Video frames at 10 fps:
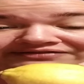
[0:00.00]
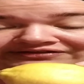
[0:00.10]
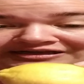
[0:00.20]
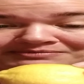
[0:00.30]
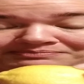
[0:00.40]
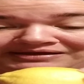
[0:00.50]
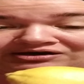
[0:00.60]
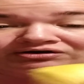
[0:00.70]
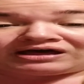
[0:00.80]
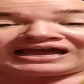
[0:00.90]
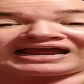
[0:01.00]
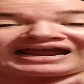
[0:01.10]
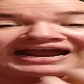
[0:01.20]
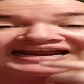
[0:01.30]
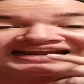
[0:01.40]
of the lemon peel,
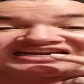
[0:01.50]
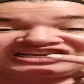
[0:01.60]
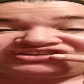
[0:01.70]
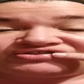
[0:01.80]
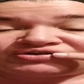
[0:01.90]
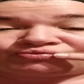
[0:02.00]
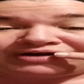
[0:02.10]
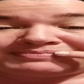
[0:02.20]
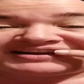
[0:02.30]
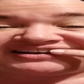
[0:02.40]
and you can rub it